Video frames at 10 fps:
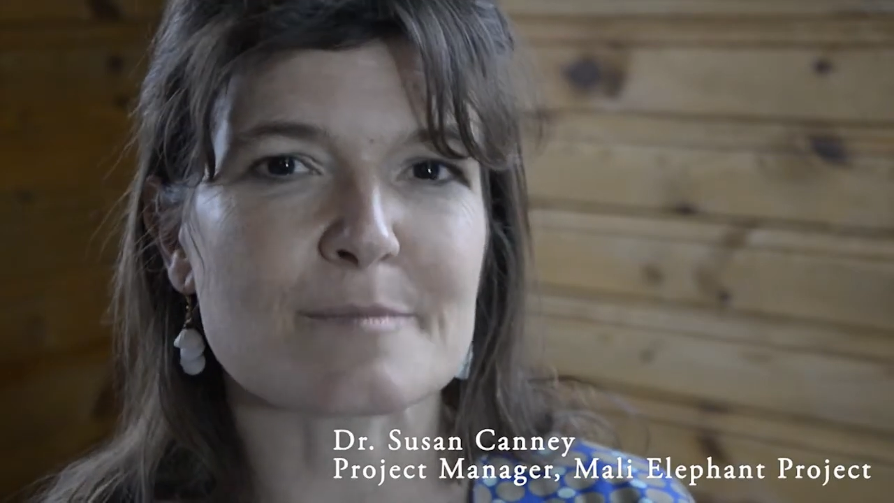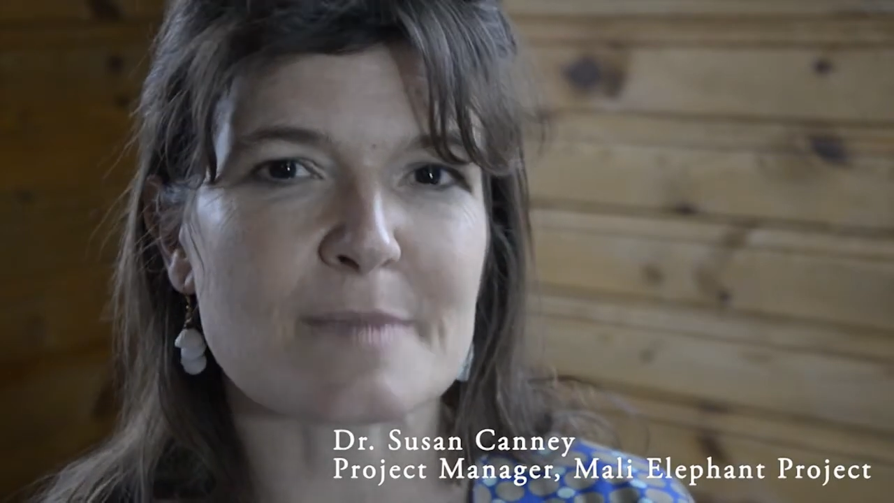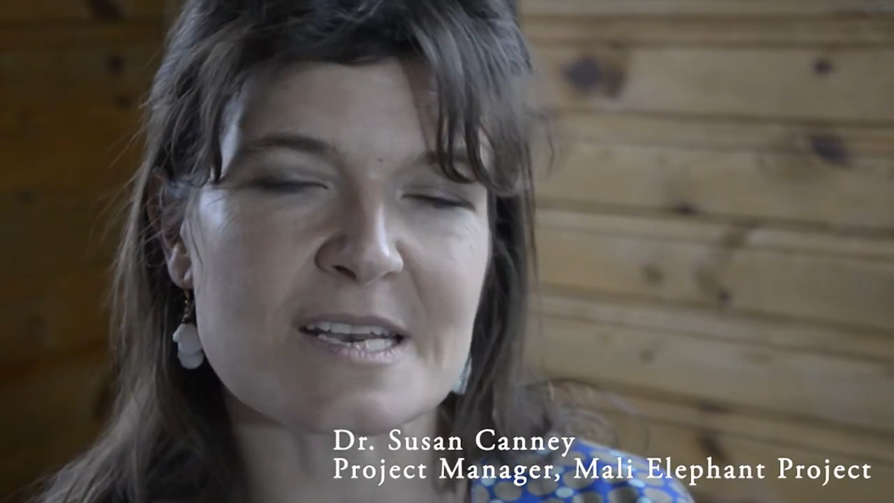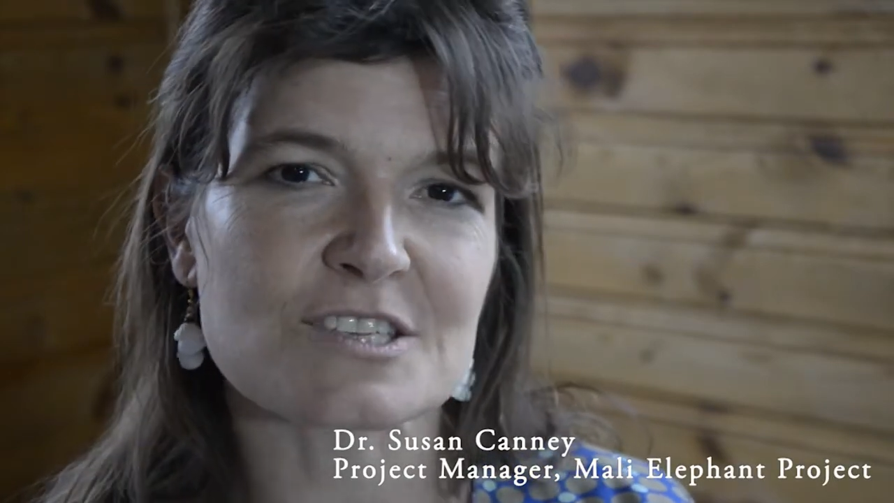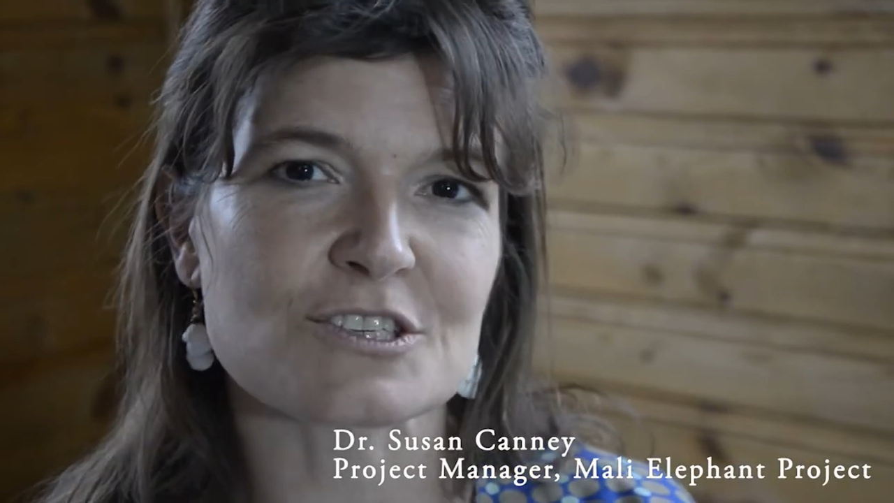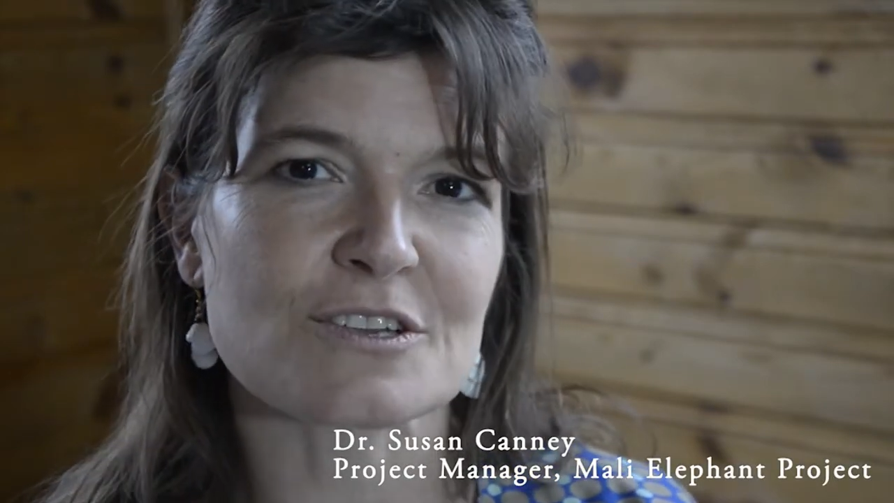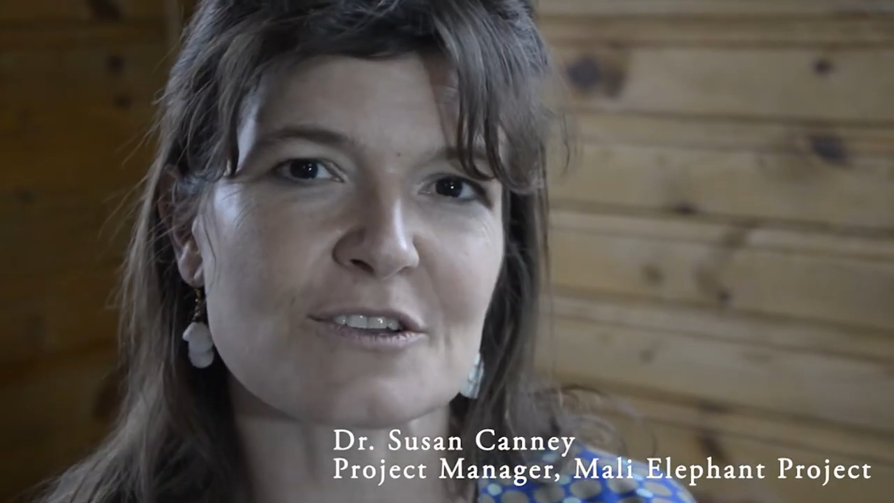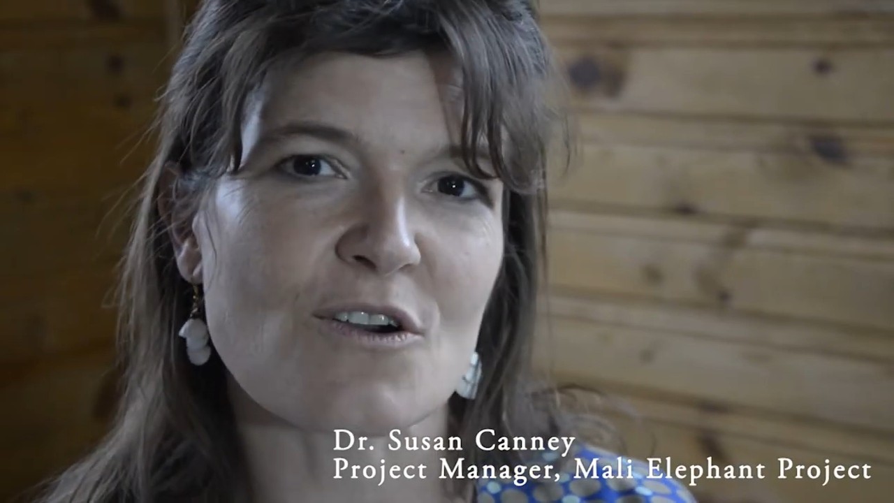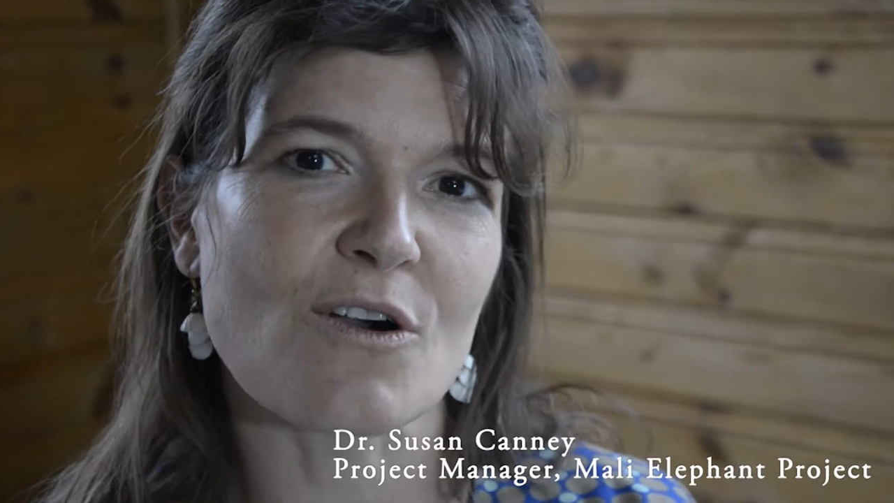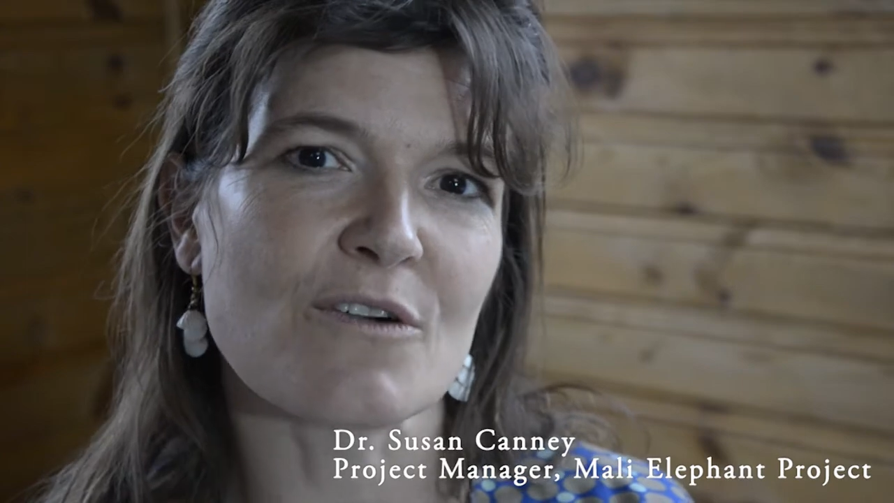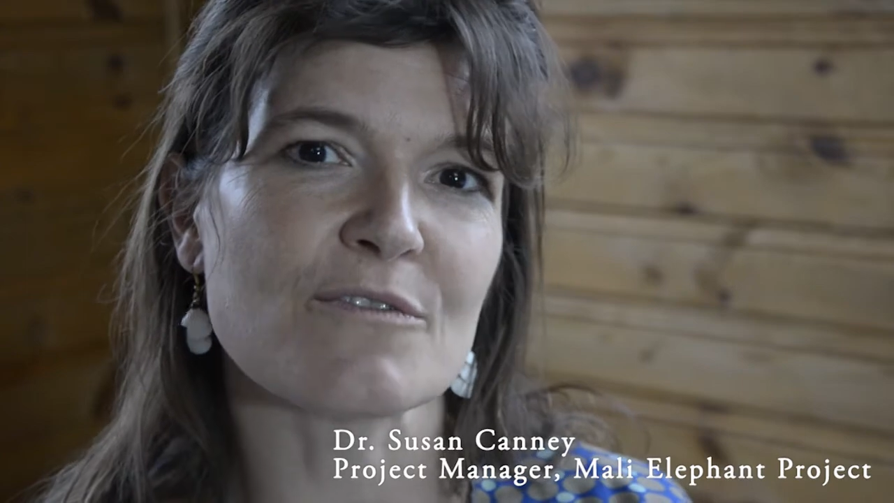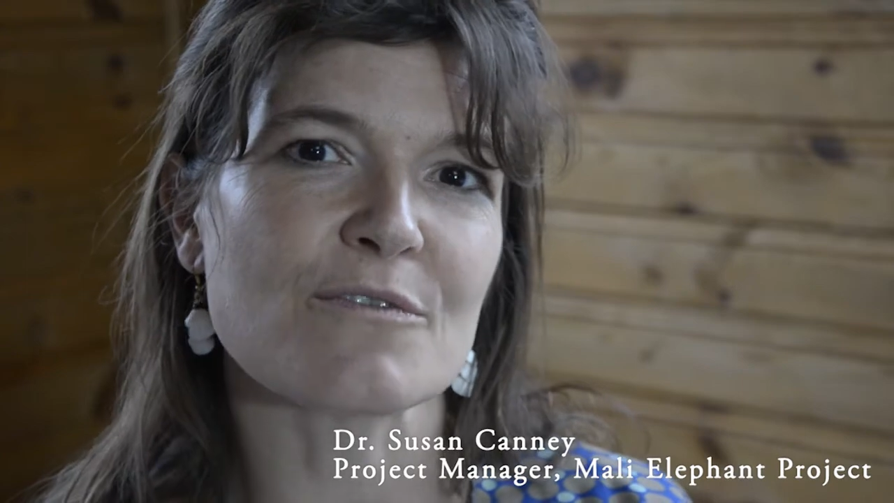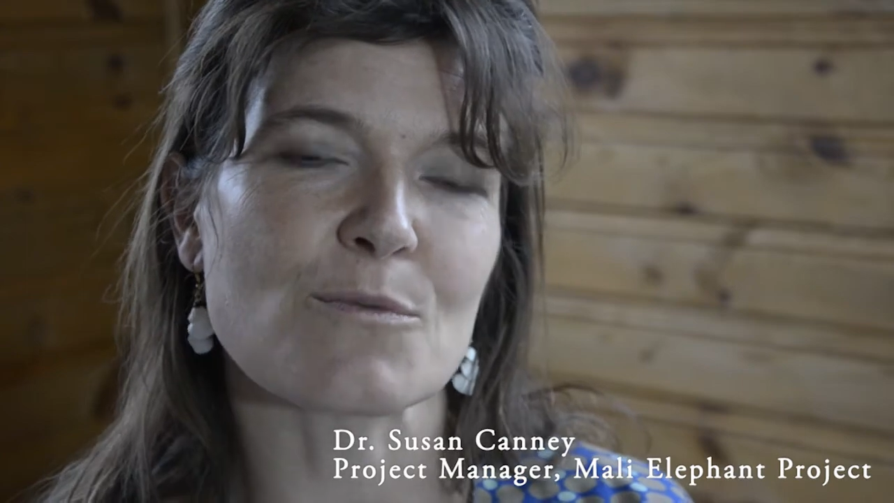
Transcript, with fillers: manager of